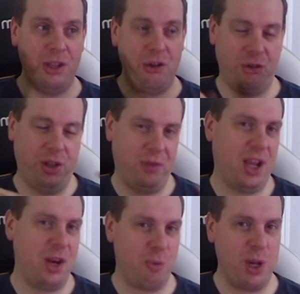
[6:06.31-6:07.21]
You just have to
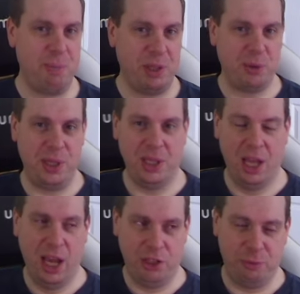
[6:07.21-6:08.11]
kind of read between the
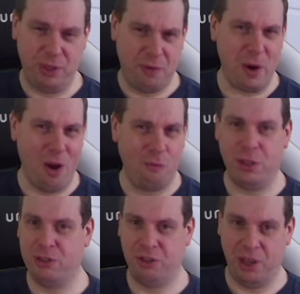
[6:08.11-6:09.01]
lines. But it's very
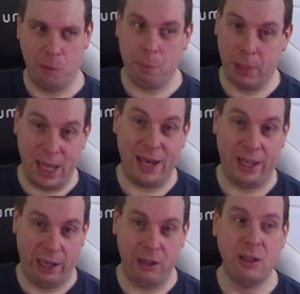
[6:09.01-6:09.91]
obvious that they were
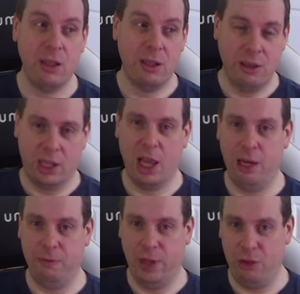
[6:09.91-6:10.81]
planning the
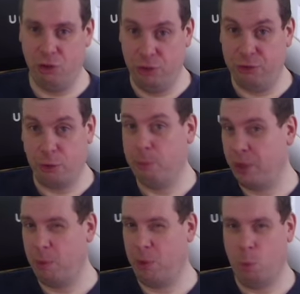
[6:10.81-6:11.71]
clan invasion and
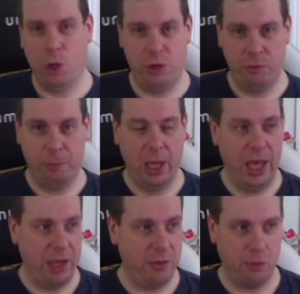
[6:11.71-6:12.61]
something with the Word of
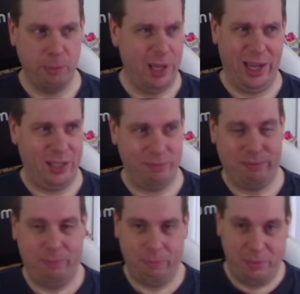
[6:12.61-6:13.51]
Blake from like
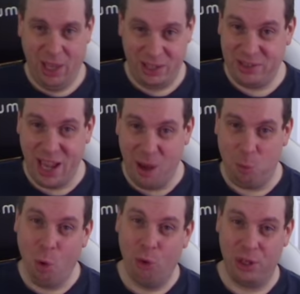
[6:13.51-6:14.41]
day
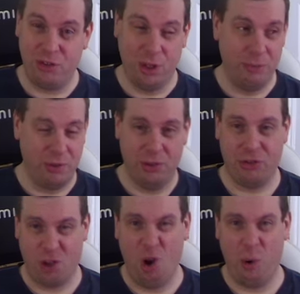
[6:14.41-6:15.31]
one in terms of the
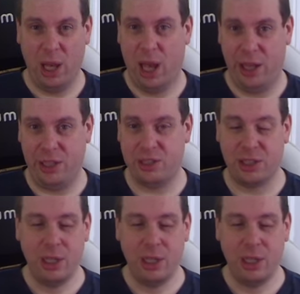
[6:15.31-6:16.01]
storylines.